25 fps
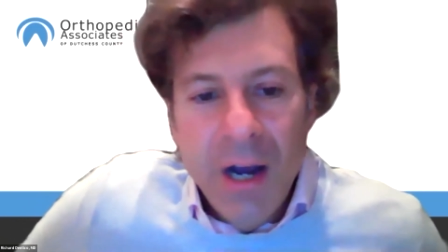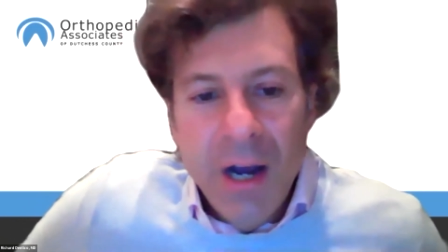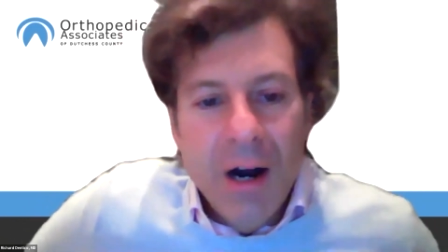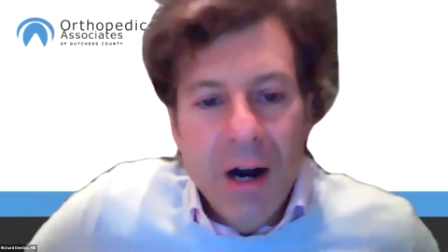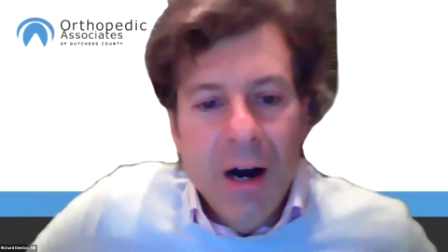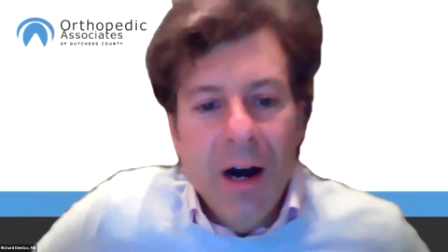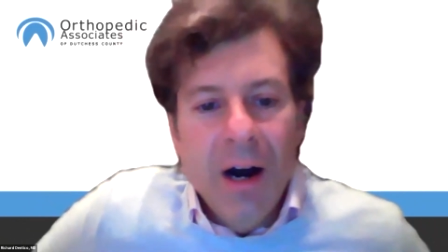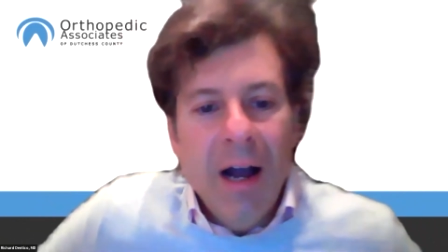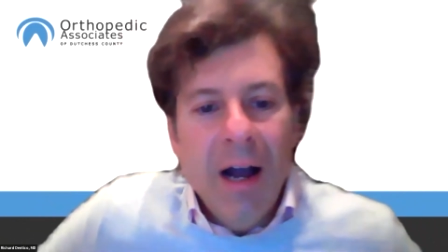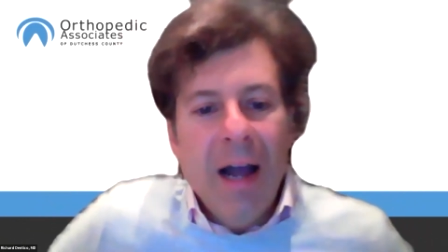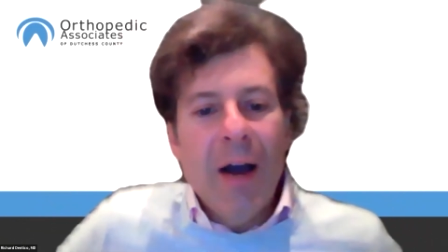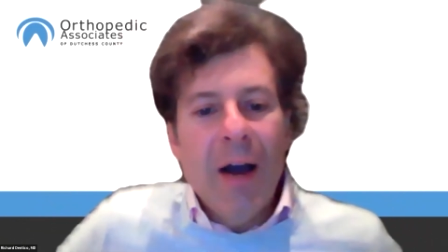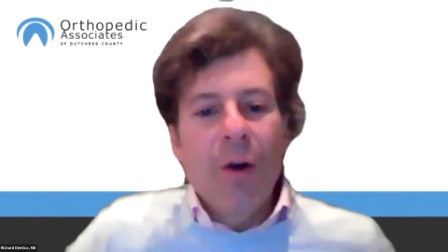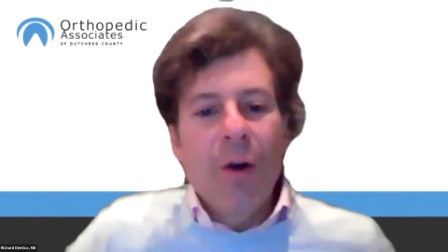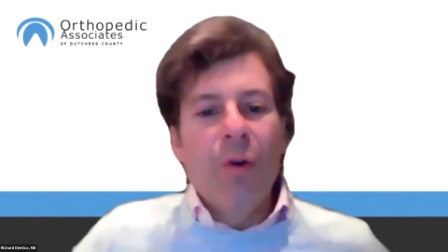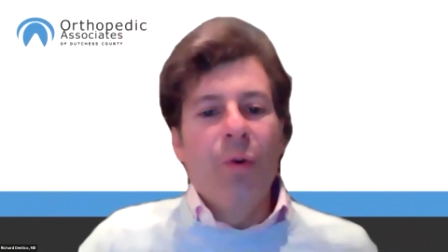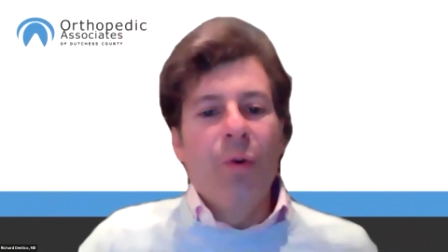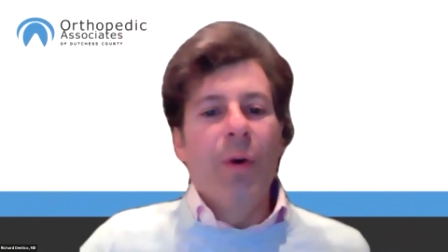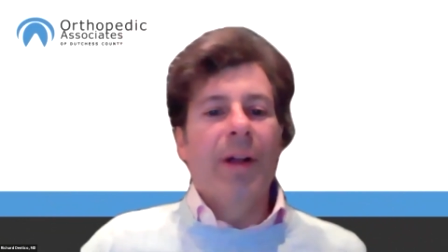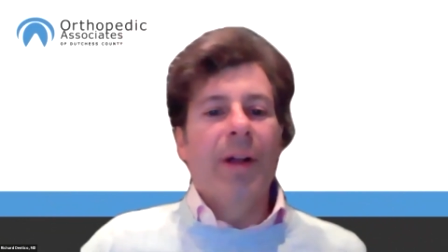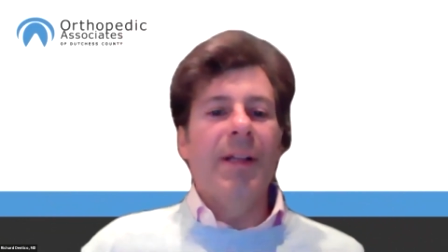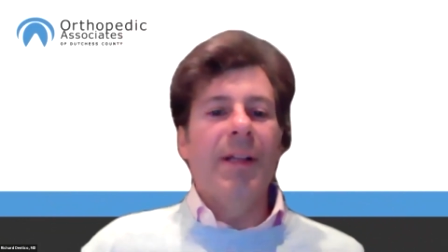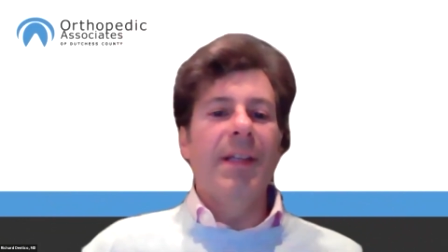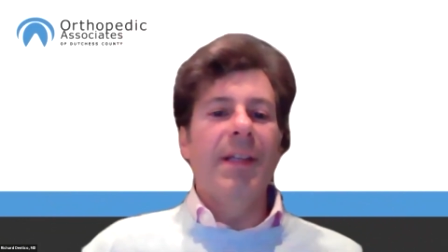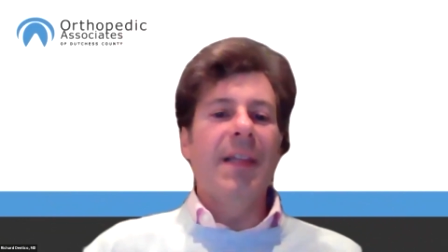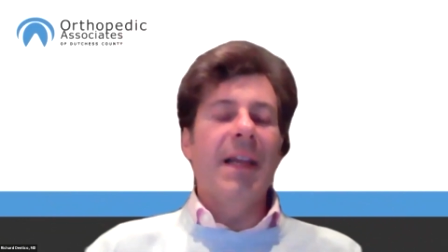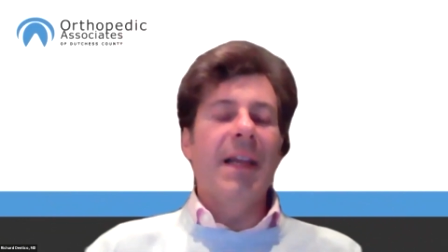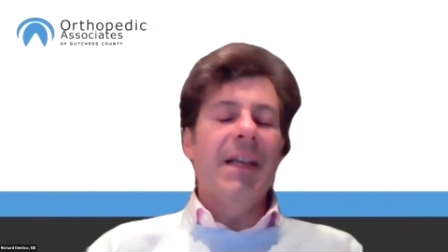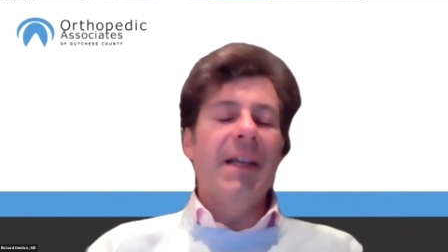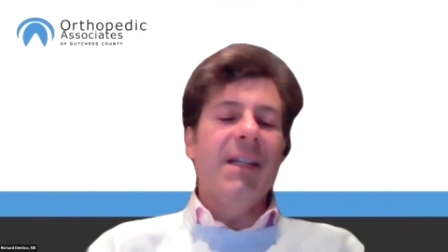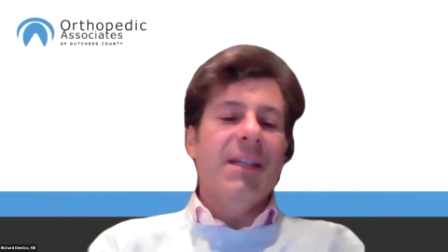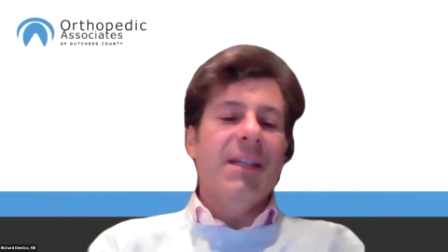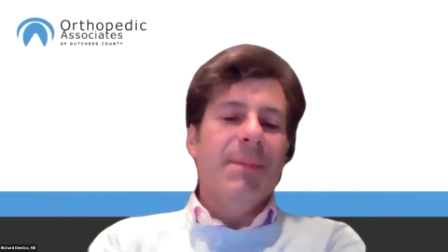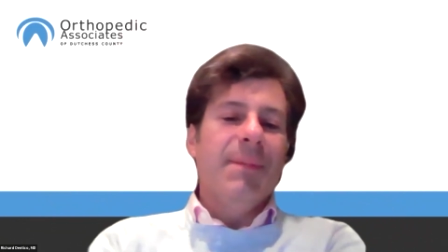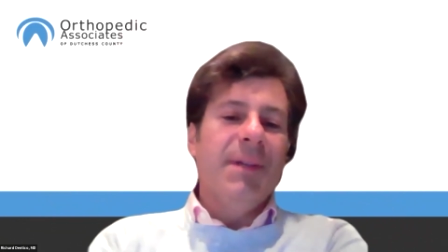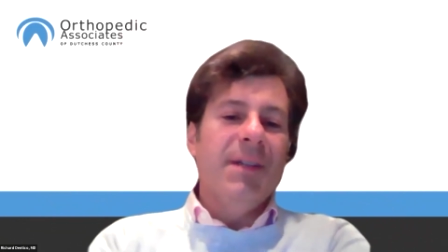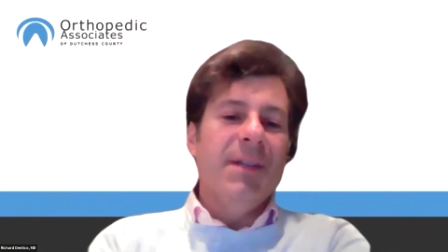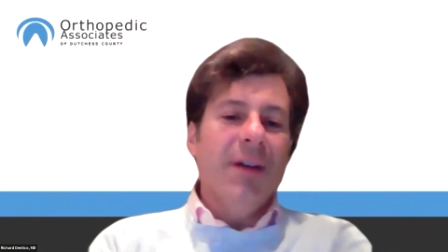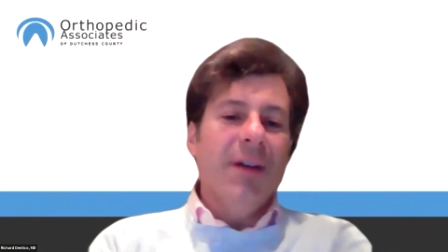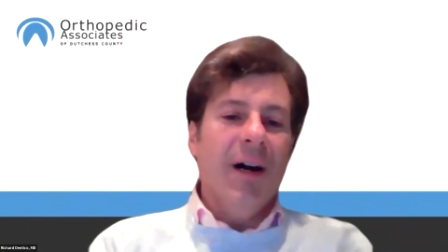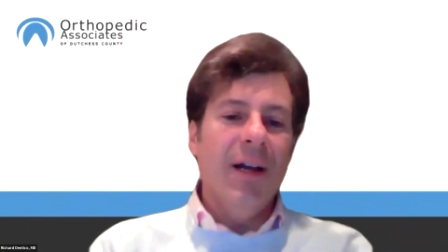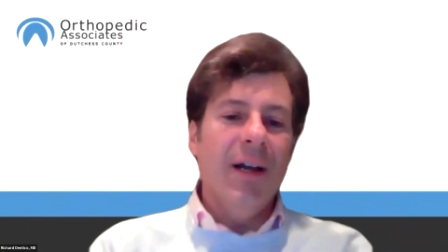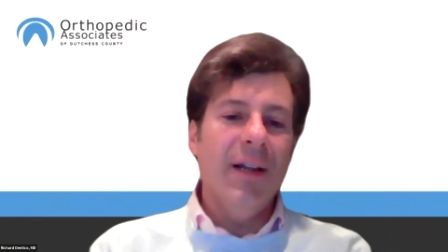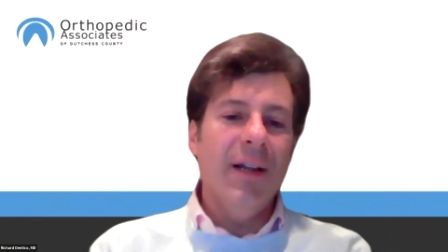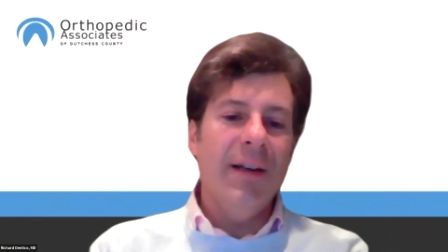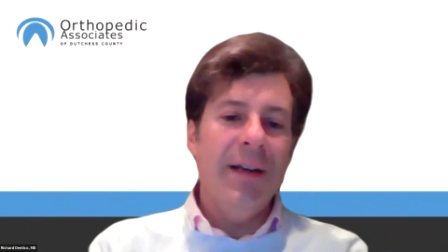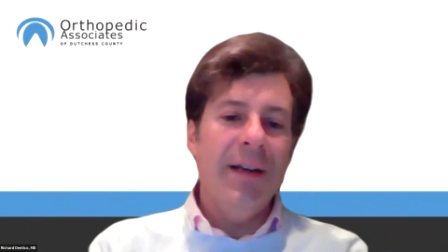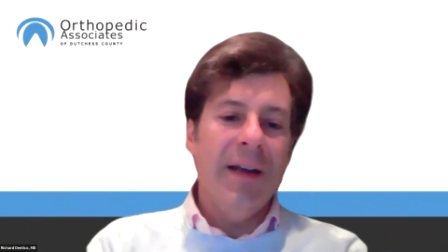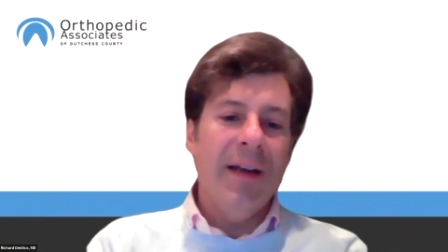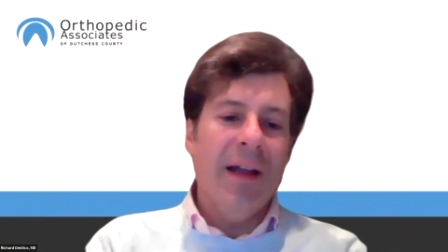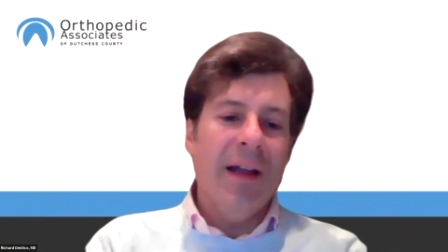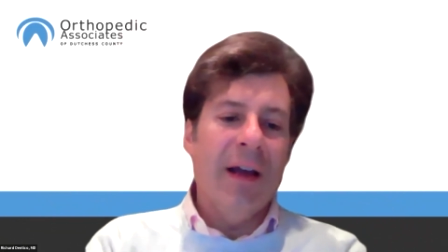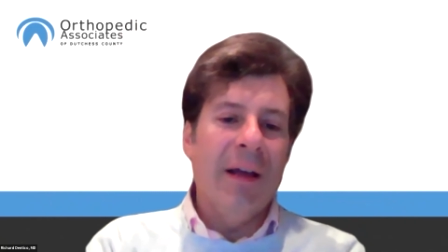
How quickly they need to be done